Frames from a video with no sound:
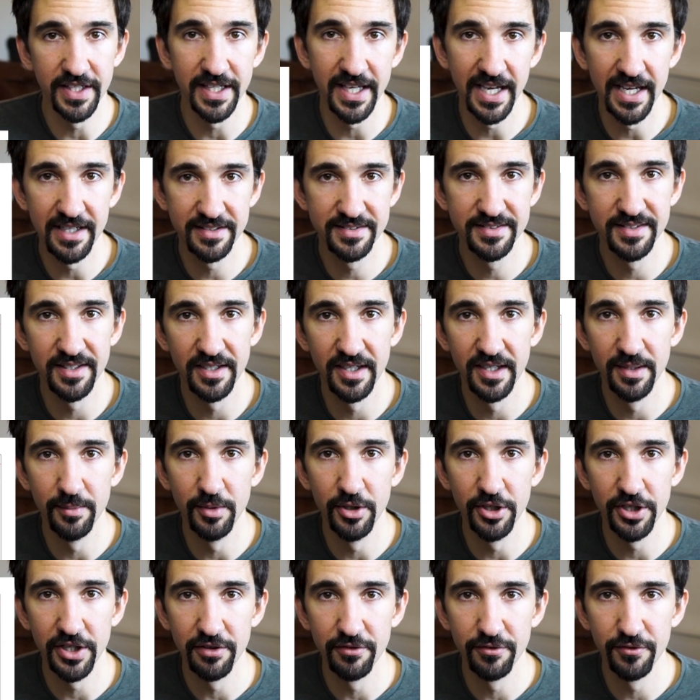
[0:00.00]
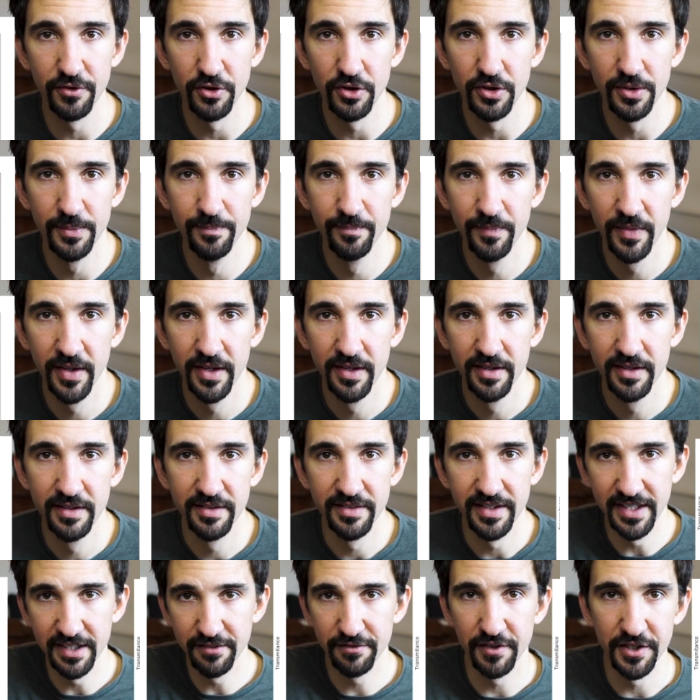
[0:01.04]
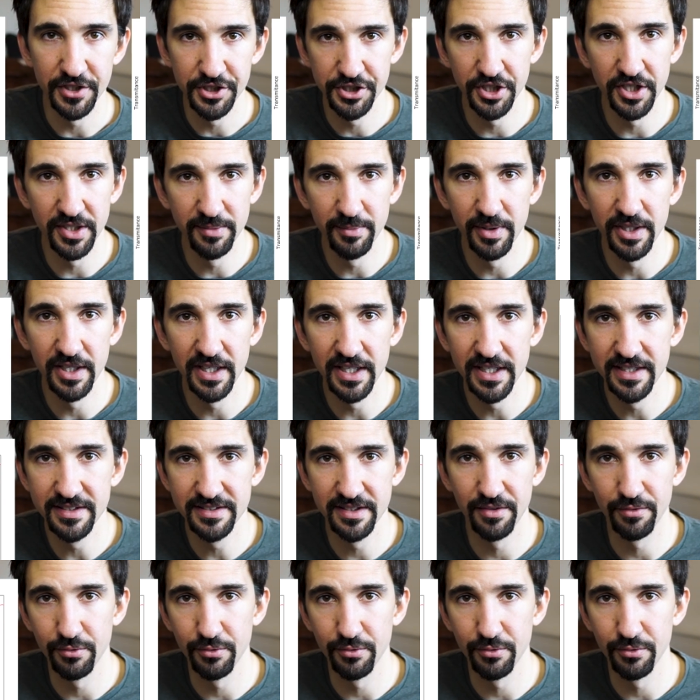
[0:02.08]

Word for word: the gas that I'm looking for. Then if I shine my laser